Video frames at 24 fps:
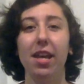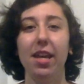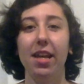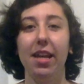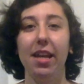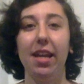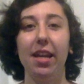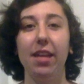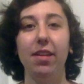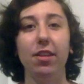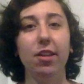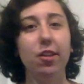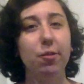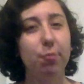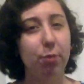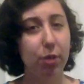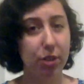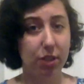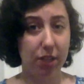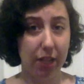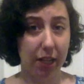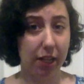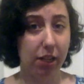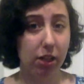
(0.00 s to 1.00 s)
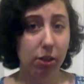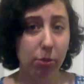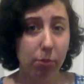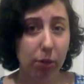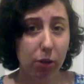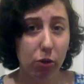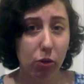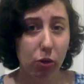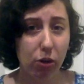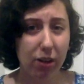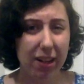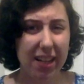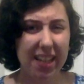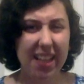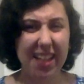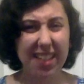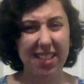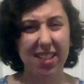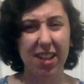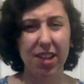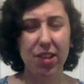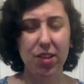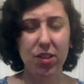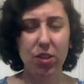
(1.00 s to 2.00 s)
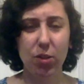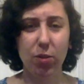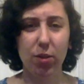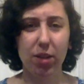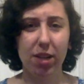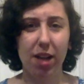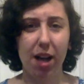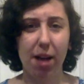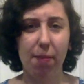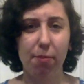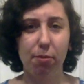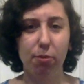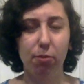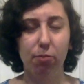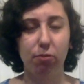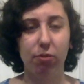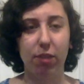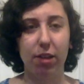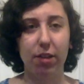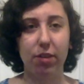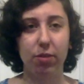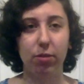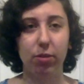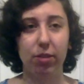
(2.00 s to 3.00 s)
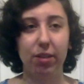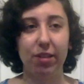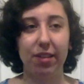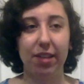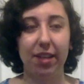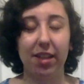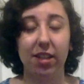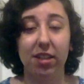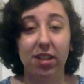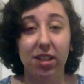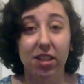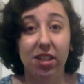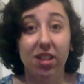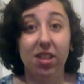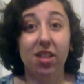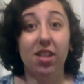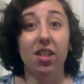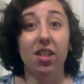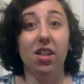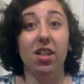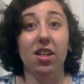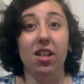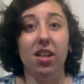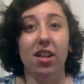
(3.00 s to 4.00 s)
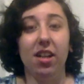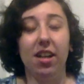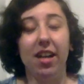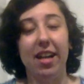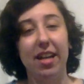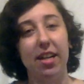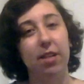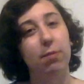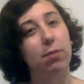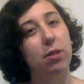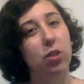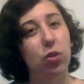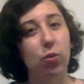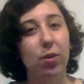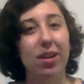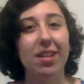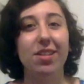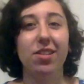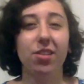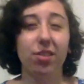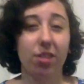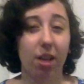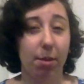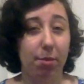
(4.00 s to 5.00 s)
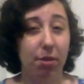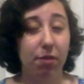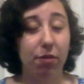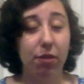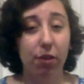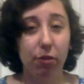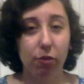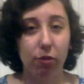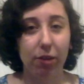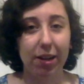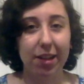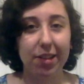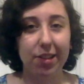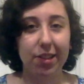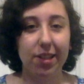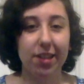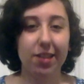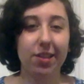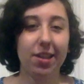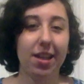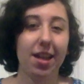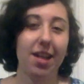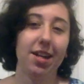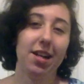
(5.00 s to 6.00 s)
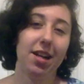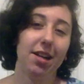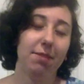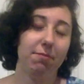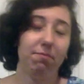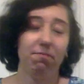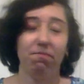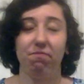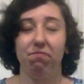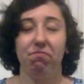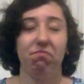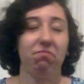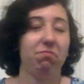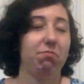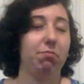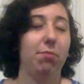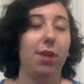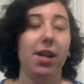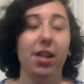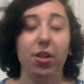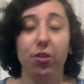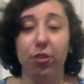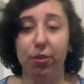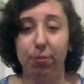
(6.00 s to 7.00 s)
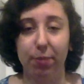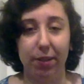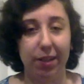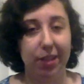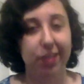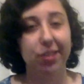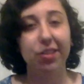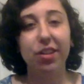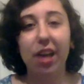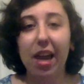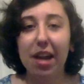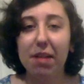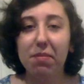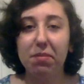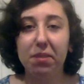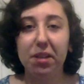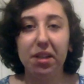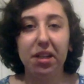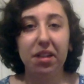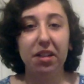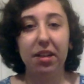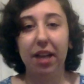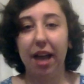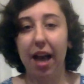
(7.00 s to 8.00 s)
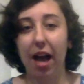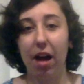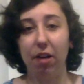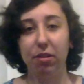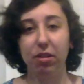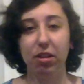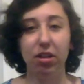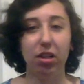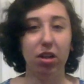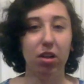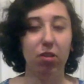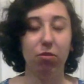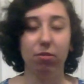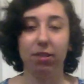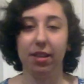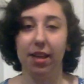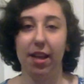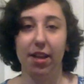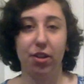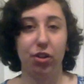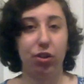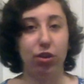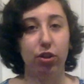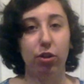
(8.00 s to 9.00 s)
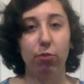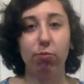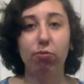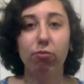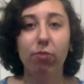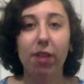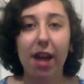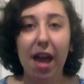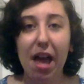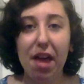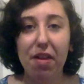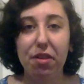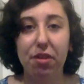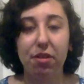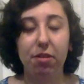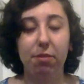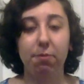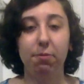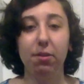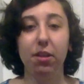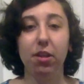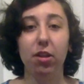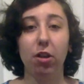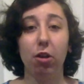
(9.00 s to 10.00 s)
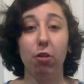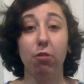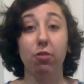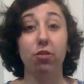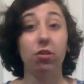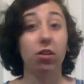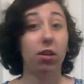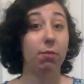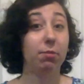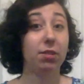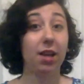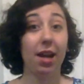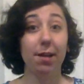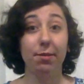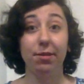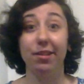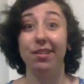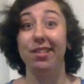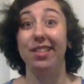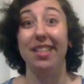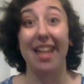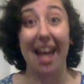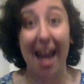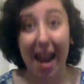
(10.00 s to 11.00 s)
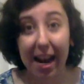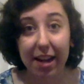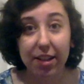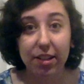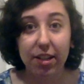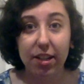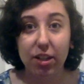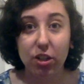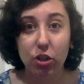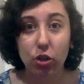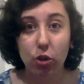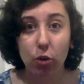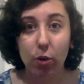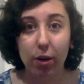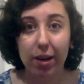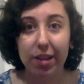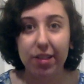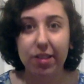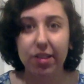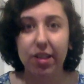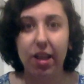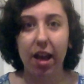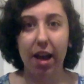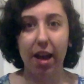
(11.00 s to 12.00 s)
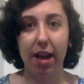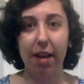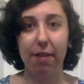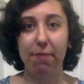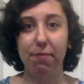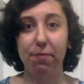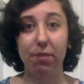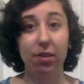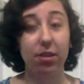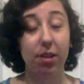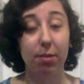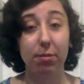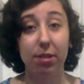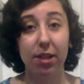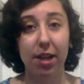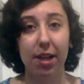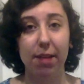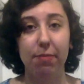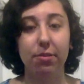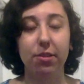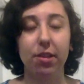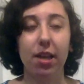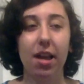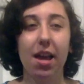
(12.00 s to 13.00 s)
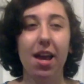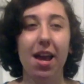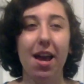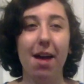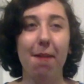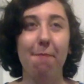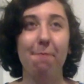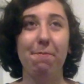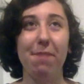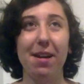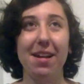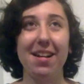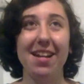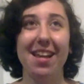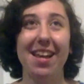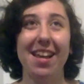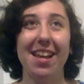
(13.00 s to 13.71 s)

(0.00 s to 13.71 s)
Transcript: in this particular recording, he does do a couple breaths where he's like in between some of the phrases, and I might have just been excitement, how, catching your breath, sometimes it's an acting choice, sometimes, but